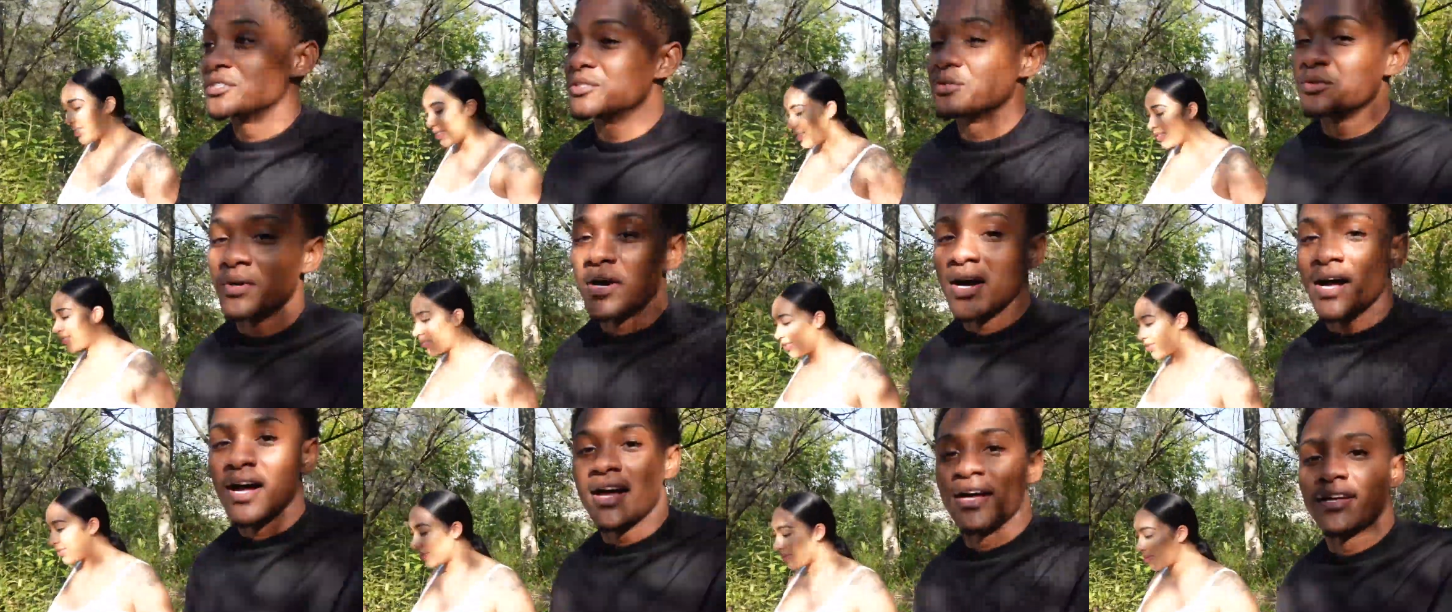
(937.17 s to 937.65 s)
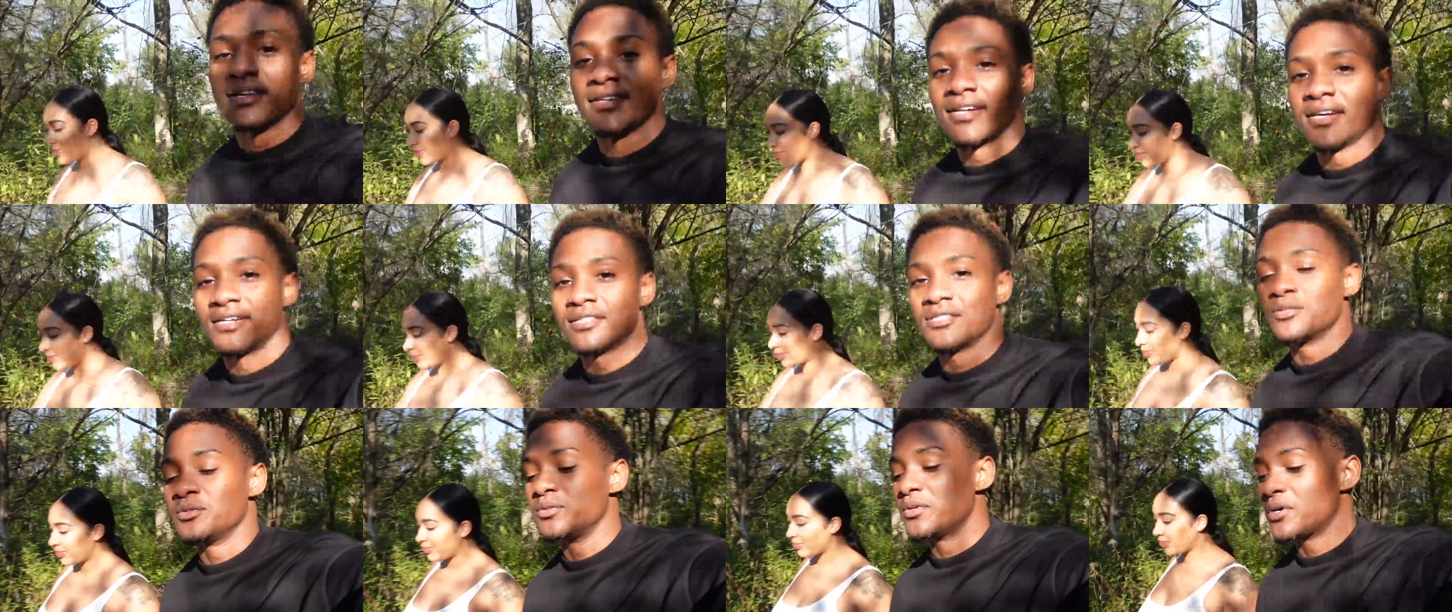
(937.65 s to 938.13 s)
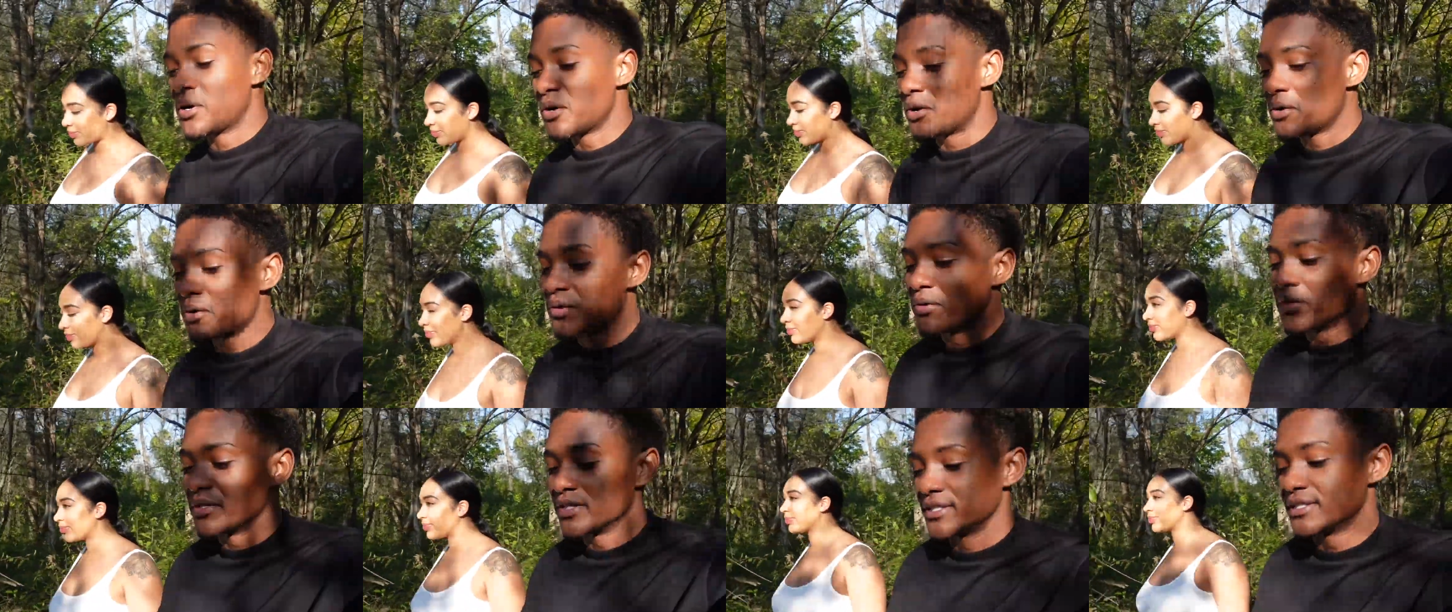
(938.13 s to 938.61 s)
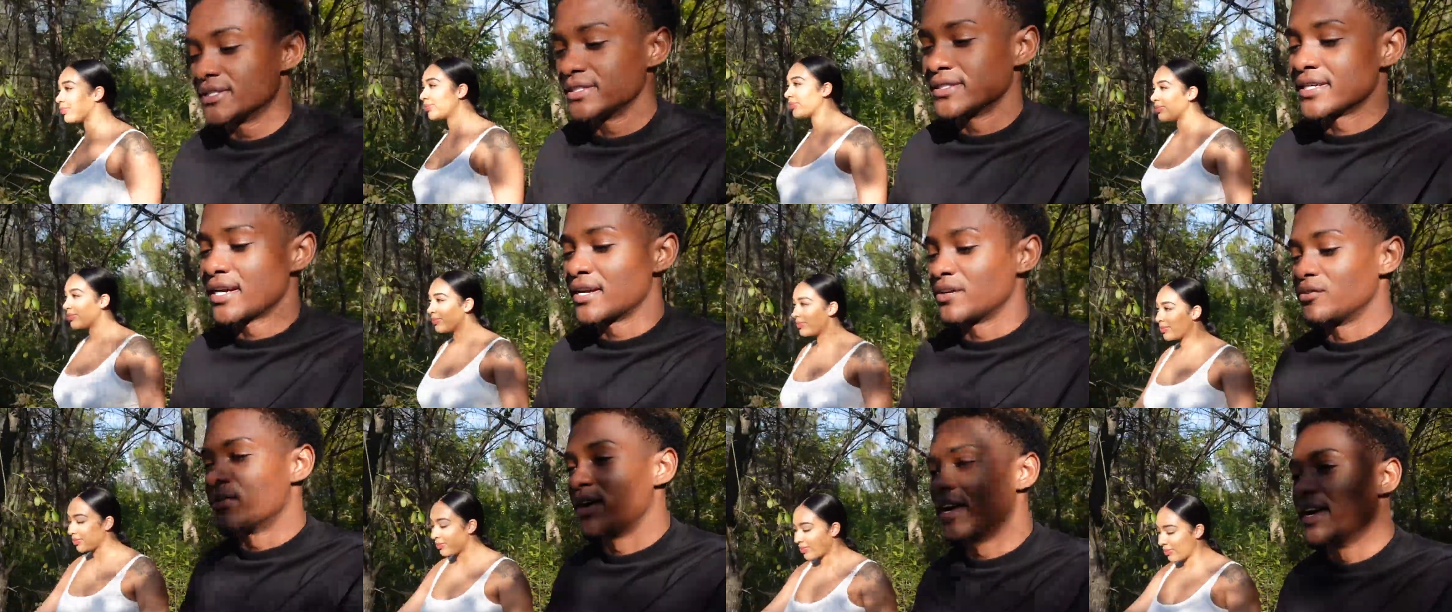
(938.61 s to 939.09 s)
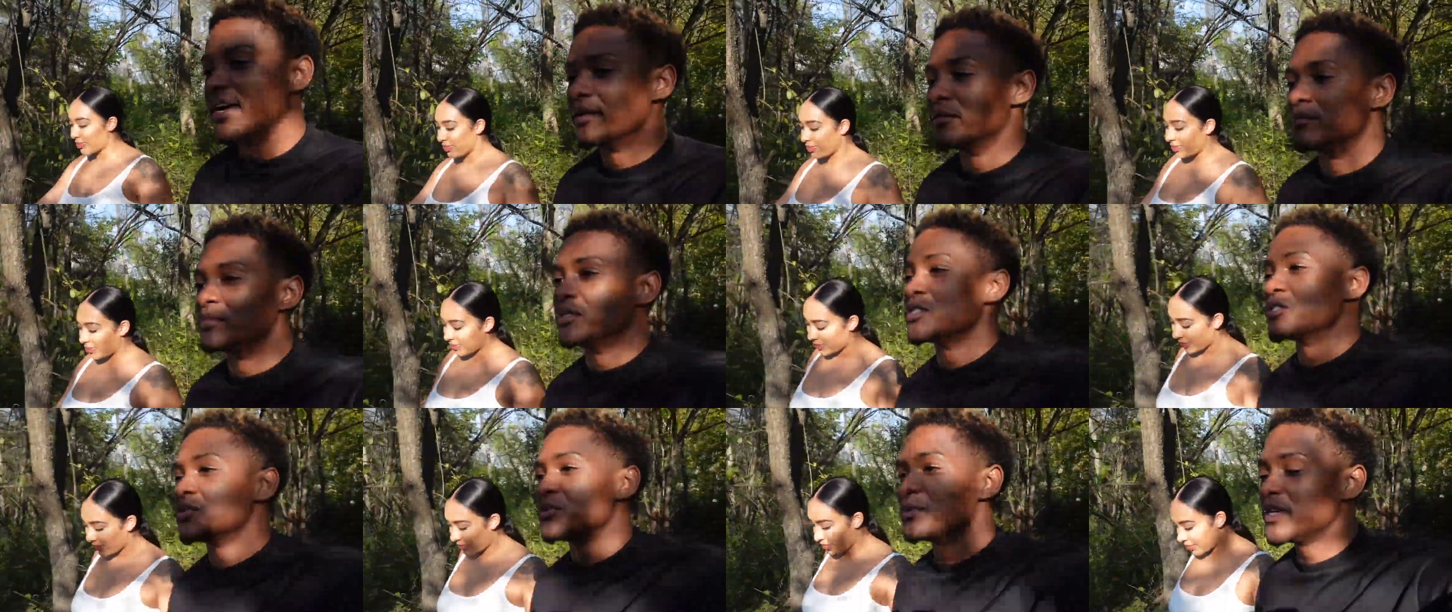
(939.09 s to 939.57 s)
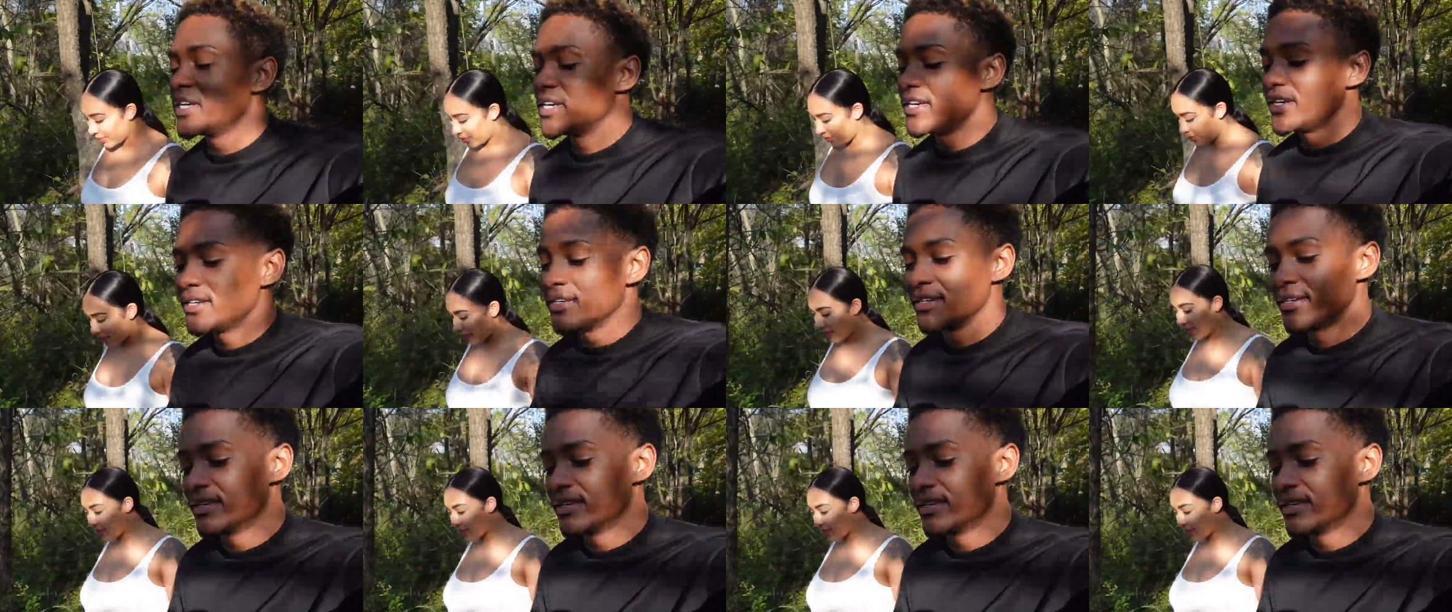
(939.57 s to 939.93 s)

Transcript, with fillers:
Speaker 1: too hot, not too cold. It's just like right in between.